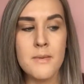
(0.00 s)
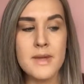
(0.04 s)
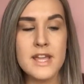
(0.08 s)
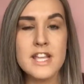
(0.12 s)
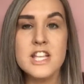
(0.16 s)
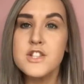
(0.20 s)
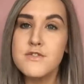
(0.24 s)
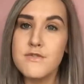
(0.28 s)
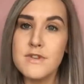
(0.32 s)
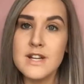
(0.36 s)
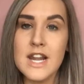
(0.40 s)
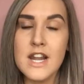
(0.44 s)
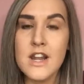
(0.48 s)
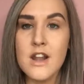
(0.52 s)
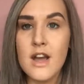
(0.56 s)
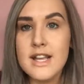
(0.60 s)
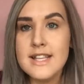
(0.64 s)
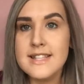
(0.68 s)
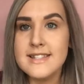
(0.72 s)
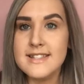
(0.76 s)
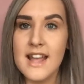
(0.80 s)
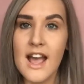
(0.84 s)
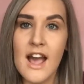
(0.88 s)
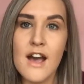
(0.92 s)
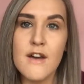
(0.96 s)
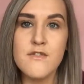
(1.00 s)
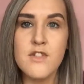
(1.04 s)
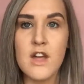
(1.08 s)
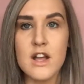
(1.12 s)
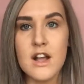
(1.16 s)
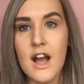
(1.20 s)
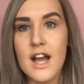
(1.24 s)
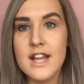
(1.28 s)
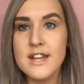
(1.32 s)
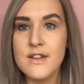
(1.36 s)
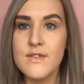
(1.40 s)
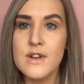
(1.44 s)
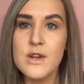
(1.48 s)
It's really nice to have that
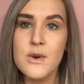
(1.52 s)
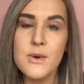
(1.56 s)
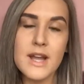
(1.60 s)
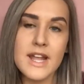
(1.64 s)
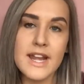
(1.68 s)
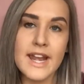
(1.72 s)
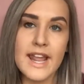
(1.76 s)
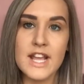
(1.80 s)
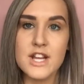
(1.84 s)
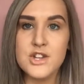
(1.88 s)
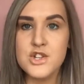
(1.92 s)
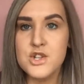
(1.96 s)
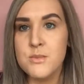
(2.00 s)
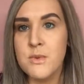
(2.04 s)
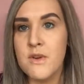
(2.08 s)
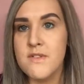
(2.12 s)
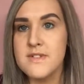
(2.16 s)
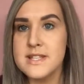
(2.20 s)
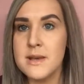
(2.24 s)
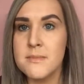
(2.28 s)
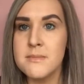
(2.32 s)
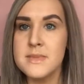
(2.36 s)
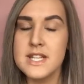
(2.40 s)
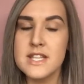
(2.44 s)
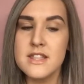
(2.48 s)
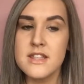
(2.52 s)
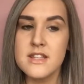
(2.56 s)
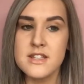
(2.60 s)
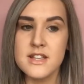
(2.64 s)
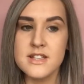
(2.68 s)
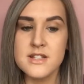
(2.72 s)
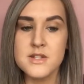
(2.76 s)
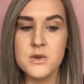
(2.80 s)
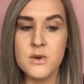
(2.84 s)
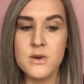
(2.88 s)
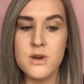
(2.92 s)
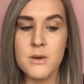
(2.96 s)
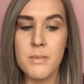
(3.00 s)
kind of little connection with somebody that
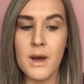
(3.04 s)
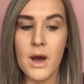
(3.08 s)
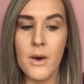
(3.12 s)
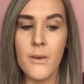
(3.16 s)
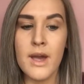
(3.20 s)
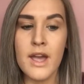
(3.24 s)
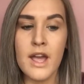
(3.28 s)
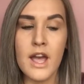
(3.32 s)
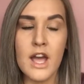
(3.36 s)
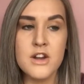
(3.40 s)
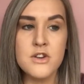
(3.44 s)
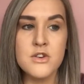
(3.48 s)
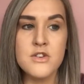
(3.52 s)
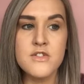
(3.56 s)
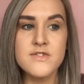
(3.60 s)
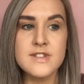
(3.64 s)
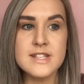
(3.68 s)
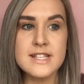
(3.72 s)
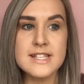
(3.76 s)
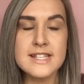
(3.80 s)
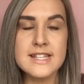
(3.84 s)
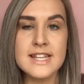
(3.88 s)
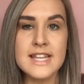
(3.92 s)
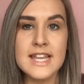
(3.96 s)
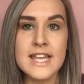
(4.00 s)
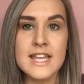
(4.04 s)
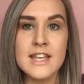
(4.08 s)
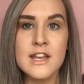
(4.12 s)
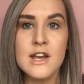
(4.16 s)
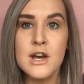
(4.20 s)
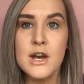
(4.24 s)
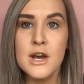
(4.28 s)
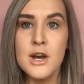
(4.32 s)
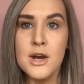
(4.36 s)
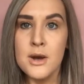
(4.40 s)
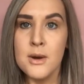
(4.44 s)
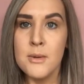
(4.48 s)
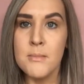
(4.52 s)
does talk about it, and obviously
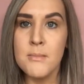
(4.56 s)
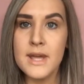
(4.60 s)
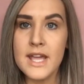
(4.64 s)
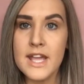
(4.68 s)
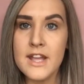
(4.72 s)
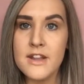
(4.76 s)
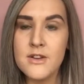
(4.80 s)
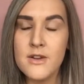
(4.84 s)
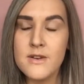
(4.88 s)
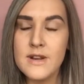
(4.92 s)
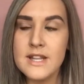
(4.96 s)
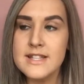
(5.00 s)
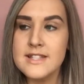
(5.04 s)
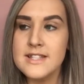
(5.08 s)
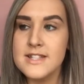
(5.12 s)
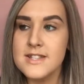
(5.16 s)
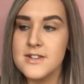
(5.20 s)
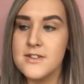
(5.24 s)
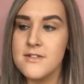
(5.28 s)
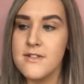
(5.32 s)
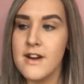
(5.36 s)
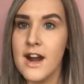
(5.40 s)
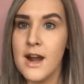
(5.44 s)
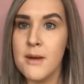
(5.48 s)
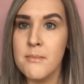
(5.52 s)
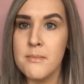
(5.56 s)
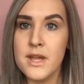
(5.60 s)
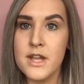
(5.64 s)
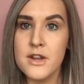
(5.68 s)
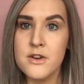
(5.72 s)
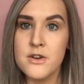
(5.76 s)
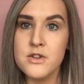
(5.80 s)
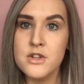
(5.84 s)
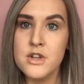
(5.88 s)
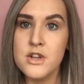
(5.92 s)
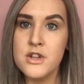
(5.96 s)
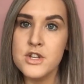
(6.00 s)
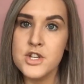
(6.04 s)
being on Instagram, being
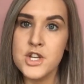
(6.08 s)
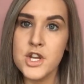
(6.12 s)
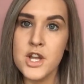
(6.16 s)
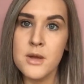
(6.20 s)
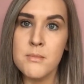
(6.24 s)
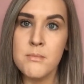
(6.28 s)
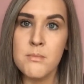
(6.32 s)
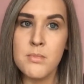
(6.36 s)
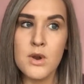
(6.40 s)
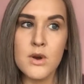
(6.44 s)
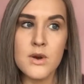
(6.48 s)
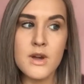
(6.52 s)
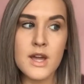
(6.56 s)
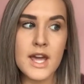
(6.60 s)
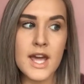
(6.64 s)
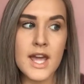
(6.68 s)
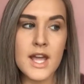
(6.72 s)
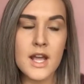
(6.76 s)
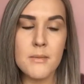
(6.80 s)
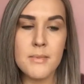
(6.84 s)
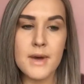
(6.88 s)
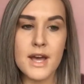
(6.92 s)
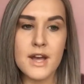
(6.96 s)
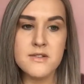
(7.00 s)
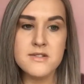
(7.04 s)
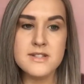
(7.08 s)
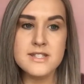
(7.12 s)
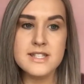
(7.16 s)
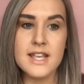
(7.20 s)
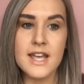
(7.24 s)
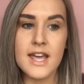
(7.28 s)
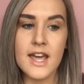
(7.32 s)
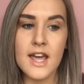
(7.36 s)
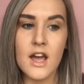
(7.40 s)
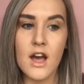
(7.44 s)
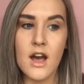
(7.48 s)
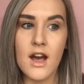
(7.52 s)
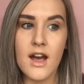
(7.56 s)
on YouTube, blogging about
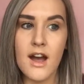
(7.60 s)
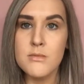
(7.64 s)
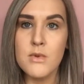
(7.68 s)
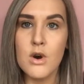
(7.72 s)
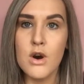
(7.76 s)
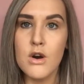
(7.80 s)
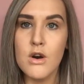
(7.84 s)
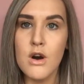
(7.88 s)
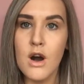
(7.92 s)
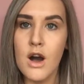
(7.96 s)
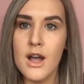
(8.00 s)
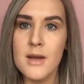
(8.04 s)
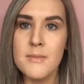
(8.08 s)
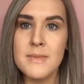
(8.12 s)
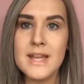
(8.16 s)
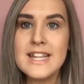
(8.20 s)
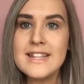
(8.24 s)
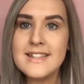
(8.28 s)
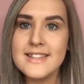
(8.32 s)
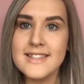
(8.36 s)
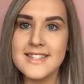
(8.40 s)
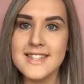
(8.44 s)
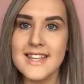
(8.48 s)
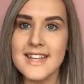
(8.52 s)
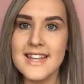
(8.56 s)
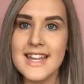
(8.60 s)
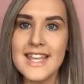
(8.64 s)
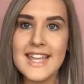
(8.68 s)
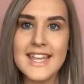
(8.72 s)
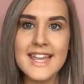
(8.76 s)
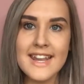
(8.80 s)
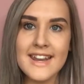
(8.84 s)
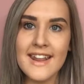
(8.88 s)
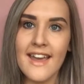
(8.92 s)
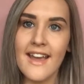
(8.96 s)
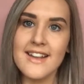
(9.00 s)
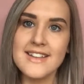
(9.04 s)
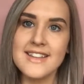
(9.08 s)
it, I'm instantly
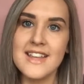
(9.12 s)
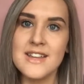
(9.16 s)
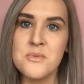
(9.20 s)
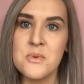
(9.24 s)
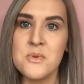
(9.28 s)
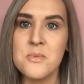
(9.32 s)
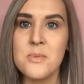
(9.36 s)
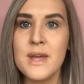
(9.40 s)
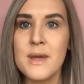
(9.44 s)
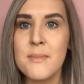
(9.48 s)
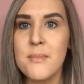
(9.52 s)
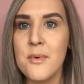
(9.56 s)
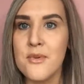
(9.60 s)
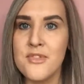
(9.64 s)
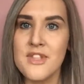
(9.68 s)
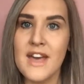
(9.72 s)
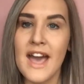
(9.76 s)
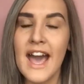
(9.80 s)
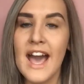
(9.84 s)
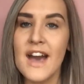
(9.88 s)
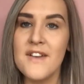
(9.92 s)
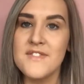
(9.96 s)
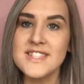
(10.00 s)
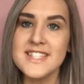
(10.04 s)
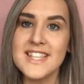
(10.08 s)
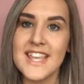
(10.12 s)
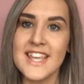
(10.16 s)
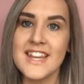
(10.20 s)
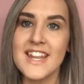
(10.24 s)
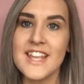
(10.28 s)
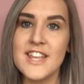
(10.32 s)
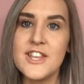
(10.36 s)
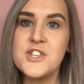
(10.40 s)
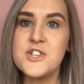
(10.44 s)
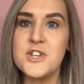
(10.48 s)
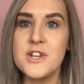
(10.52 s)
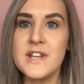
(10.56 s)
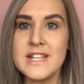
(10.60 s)
connected with people that have skin
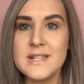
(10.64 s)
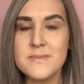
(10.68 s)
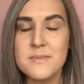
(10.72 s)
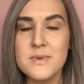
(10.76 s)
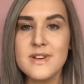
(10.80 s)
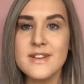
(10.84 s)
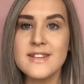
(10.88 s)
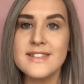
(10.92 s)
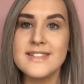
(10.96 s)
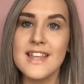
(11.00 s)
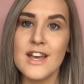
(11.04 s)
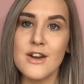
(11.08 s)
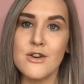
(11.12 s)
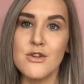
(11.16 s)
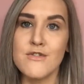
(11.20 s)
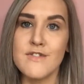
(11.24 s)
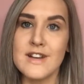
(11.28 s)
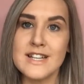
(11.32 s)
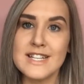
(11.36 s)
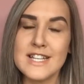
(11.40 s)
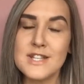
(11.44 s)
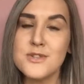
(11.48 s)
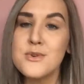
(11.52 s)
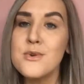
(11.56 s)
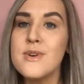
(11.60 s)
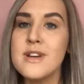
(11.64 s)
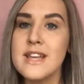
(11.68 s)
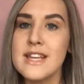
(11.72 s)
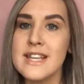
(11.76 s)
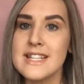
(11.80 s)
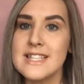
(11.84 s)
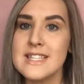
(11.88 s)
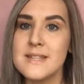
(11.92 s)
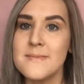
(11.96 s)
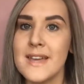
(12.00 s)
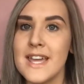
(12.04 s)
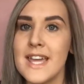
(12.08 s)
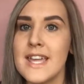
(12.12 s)
issues because they're already talking
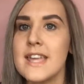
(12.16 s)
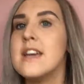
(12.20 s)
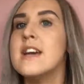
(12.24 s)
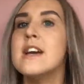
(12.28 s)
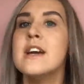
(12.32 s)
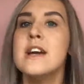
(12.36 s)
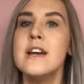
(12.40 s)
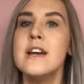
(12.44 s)
to me.